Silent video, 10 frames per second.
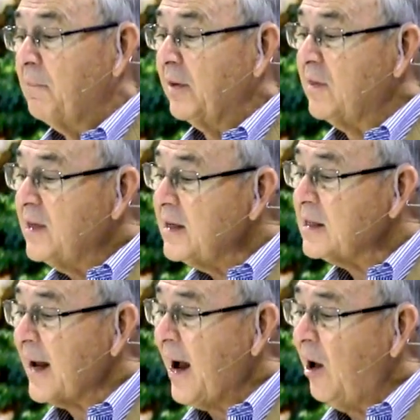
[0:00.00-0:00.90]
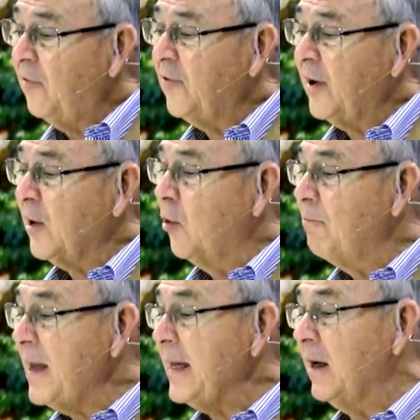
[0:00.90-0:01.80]
But this Alpha and
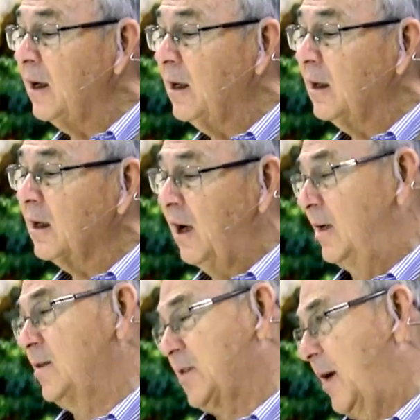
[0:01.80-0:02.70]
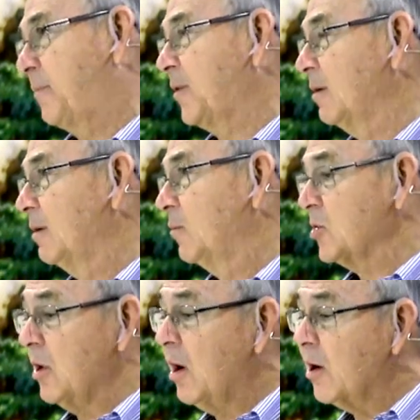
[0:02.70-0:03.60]
Omega concept
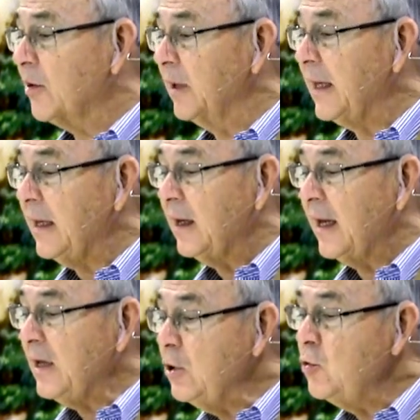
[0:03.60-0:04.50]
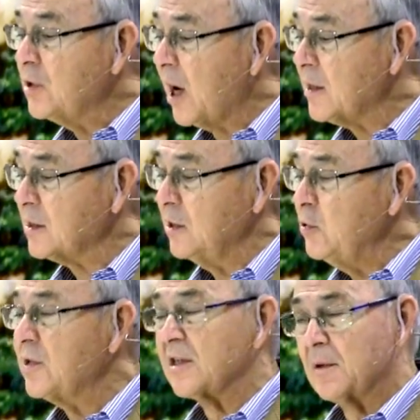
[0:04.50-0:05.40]
was hardly a New,
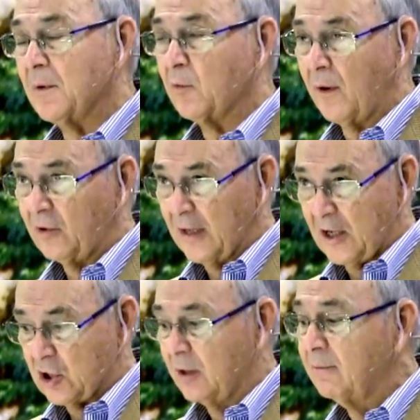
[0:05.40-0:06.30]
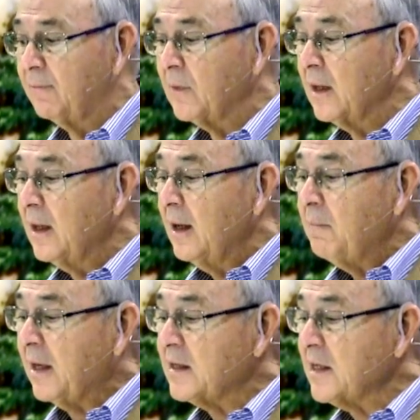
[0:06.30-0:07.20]
Testament revelation
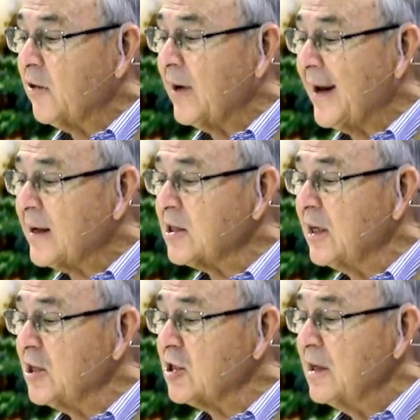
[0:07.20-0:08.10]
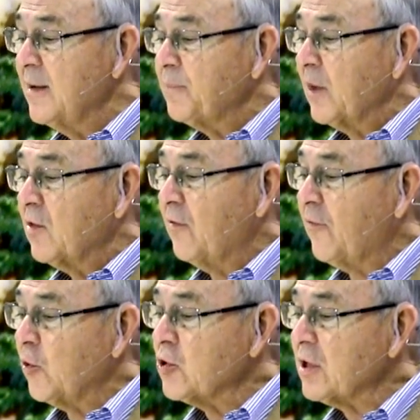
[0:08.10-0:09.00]
because here in Exodus, the
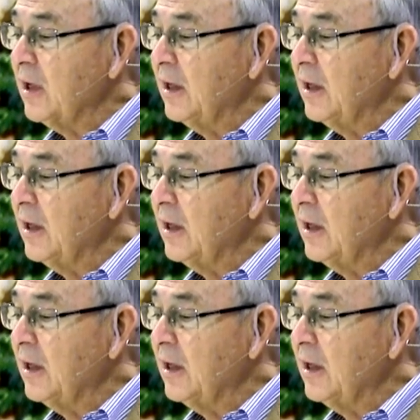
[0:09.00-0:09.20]
first